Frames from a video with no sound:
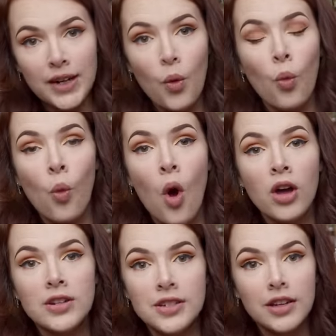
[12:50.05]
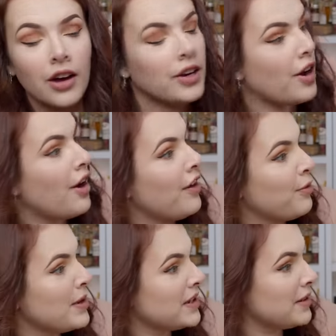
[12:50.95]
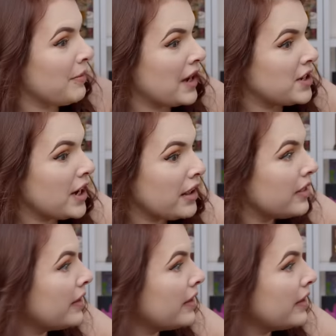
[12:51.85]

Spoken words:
What on earth, Mr. Magic?